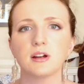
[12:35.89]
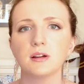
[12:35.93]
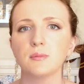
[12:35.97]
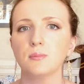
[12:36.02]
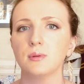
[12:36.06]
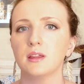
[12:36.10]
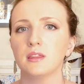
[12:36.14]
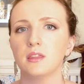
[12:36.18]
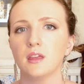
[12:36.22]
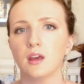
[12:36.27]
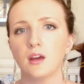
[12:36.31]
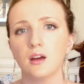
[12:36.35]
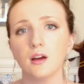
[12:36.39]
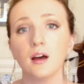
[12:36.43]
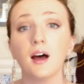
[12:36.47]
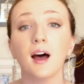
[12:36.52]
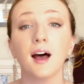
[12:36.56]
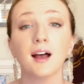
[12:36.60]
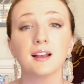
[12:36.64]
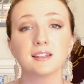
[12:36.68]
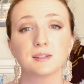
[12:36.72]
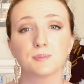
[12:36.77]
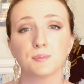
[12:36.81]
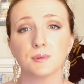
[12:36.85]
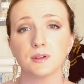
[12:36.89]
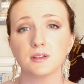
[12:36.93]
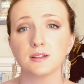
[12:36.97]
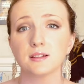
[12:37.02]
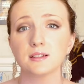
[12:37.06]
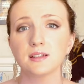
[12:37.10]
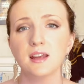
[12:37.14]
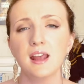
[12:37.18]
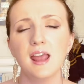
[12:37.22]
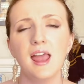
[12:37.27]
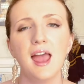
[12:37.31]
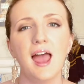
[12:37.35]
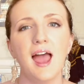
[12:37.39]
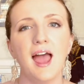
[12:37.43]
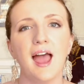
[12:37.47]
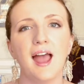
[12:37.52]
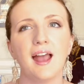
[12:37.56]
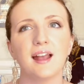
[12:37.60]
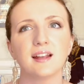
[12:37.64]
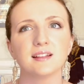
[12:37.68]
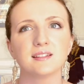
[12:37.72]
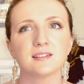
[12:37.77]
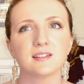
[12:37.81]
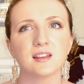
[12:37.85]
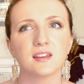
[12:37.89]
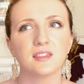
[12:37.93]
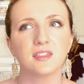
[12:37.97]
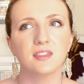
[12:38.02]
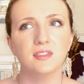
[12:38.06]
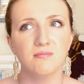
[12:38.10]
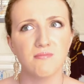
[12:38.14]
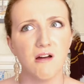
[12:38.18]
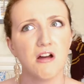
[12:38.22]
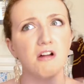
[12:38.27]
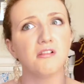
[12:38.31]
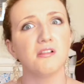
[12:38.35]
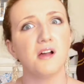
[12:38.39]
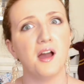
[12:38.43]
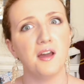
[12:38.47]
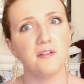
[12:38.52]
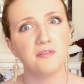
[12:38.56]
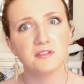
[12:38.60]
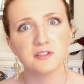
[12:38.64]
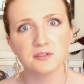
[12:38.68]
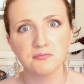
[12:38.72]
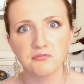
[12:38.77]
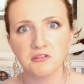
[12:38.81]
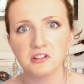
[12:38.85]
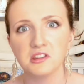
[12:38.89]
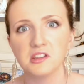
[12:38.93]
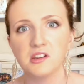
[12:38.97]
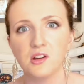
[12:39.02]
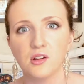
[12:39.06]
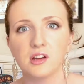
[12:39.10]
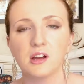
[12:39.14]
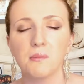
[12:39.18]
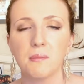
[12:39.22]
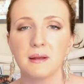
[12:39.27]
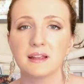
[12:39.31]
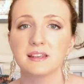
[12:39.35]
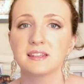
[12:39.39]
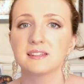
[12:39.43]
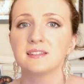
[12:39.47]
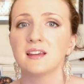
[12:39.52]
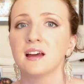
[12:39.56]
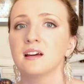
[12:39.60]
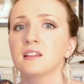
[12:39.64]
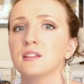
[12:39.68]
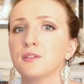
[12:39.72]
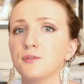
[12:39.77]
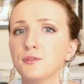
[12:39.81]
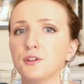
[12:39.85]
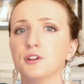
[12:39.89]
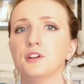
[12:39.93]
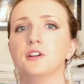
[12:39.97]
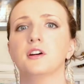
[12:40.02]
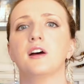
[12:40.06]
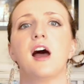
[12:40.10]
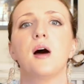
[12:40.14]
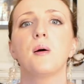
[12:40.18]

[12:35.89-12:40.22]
with her husband, and her life is really going a bit south for her.